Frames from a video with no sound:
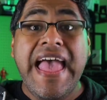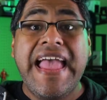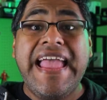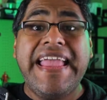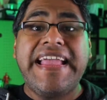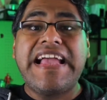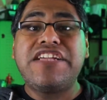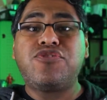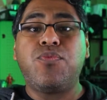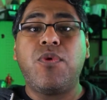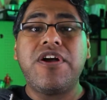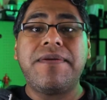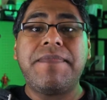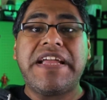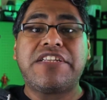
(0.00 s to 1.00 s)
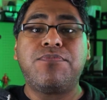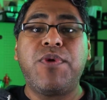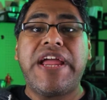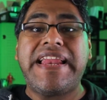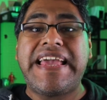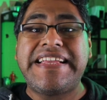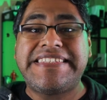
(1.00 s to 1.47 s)
Hey guys, welcome back to
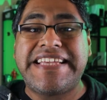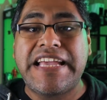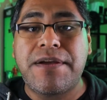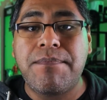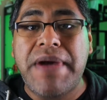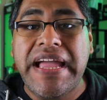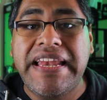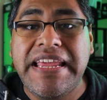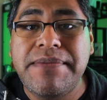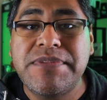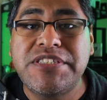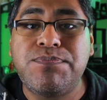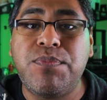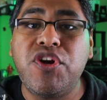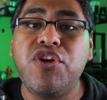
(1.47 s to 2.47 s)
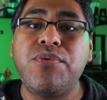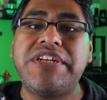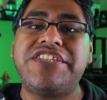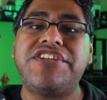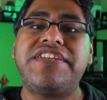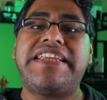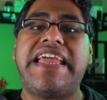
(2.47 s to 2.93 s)
brightnighttech. My name is Berto and
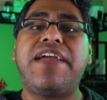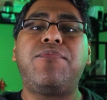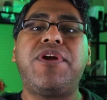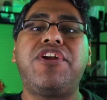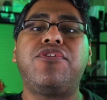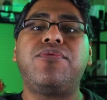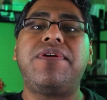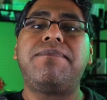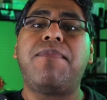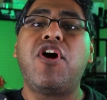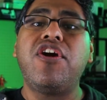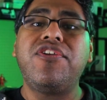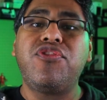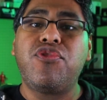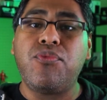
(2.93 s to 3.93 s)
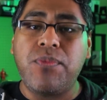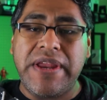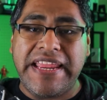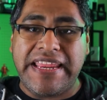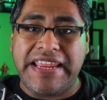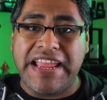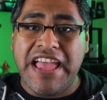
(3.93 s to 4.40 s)
today we are doing part
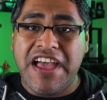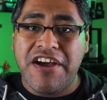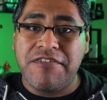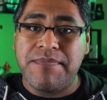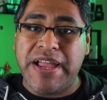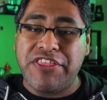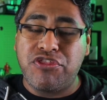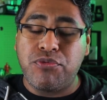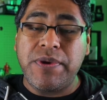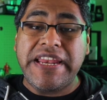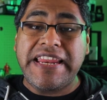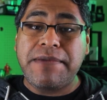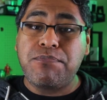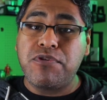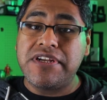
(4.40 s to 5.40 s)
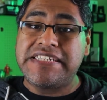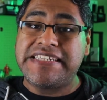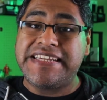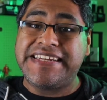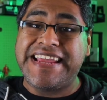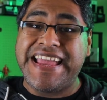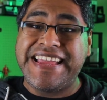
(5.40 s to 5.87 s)
3 of my 3D
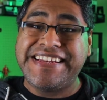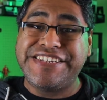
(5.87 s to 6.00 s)
printed